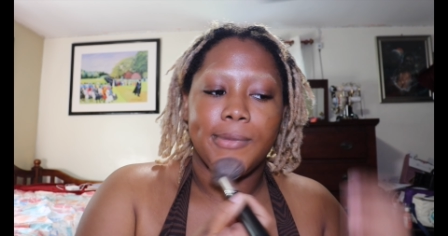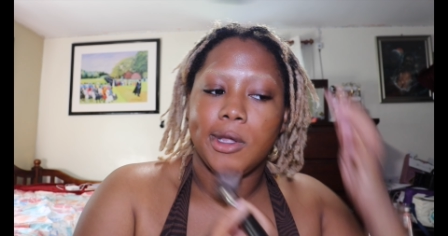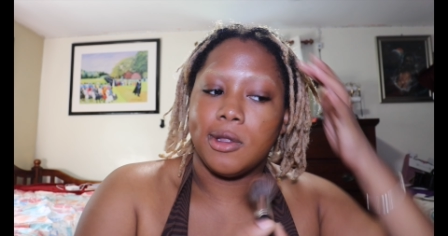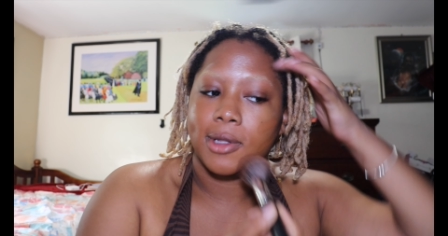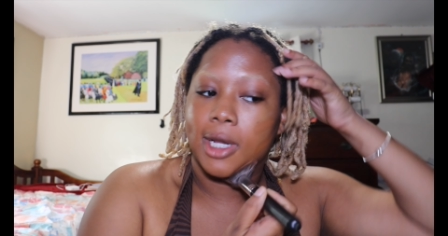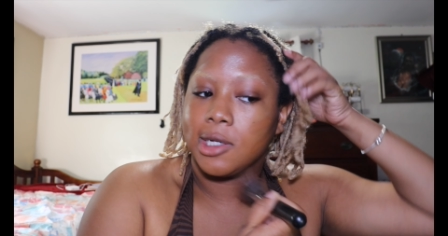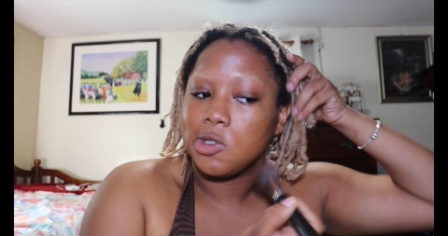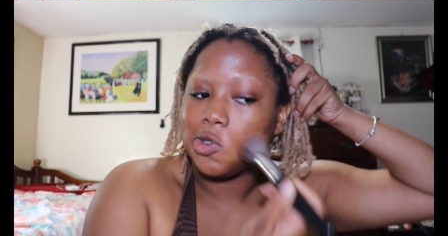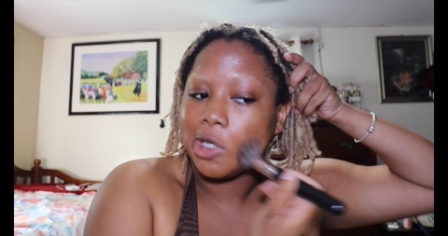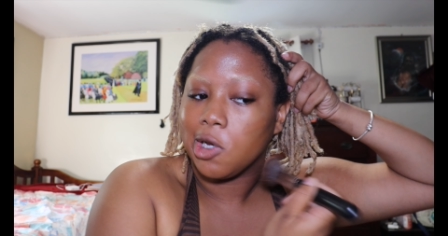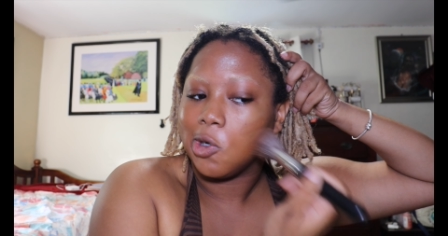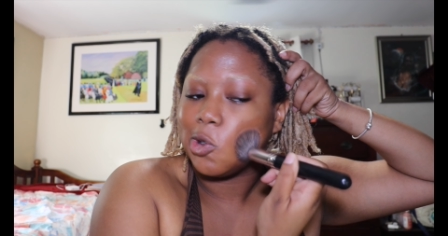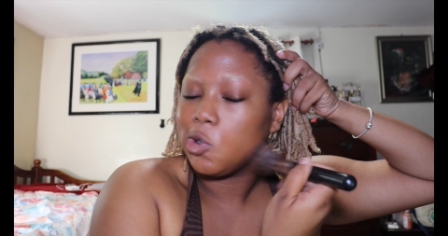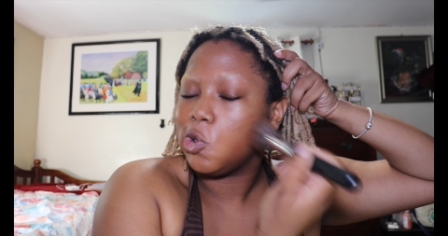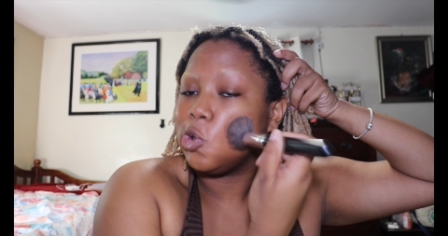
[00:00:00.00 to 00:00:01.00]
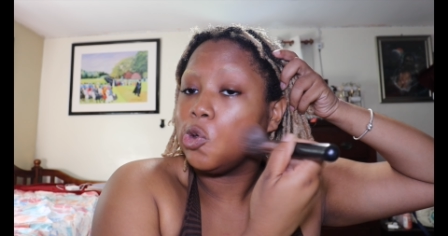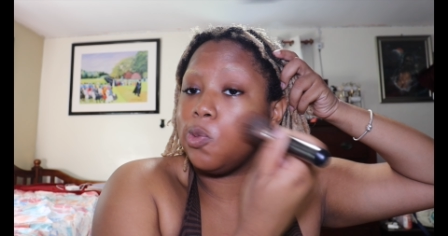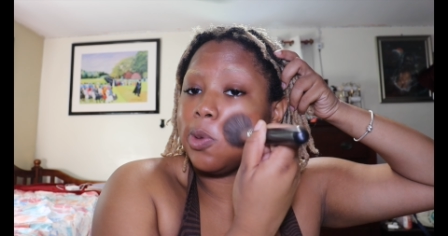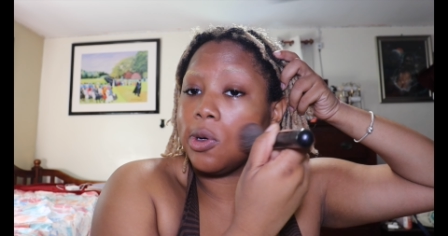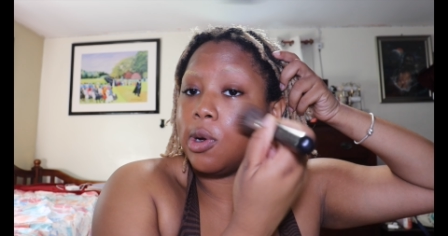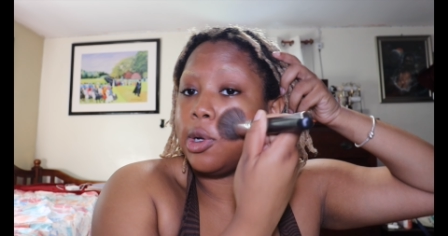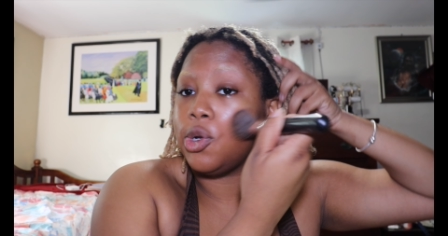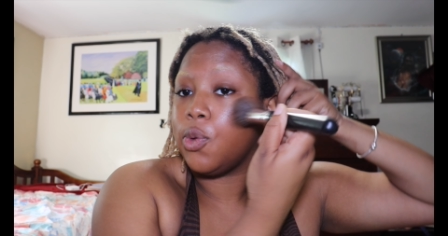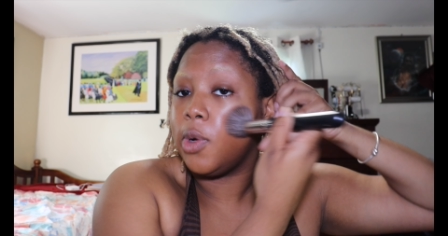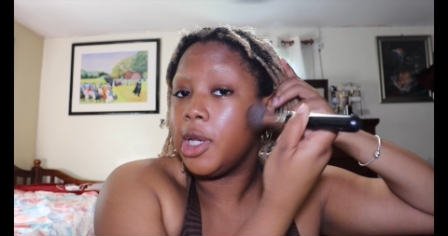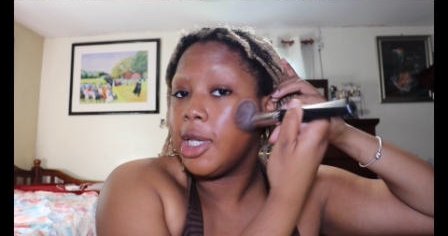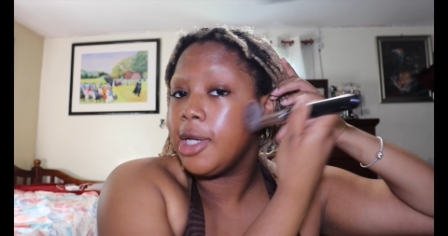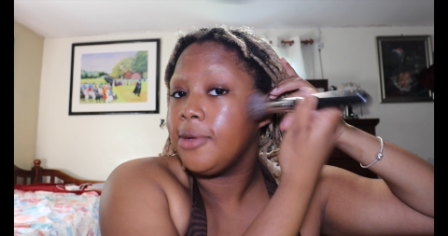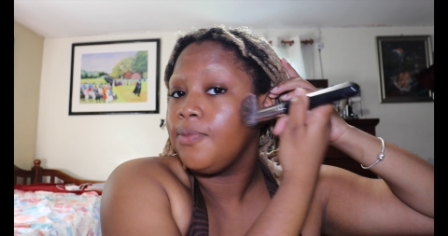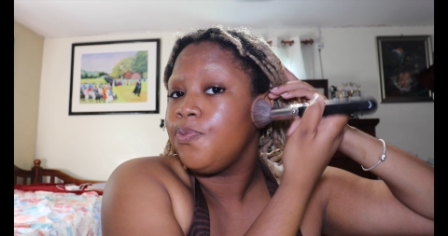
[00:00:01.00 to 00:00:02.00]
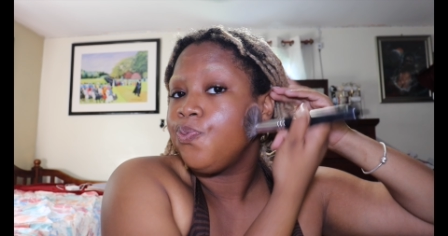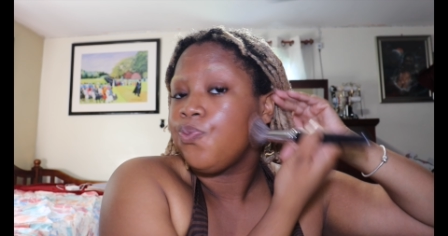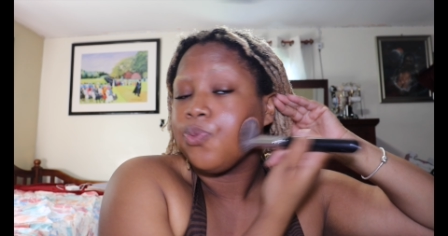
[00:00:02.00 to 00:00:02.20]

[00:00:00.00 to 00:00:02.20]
and that's like super annoying.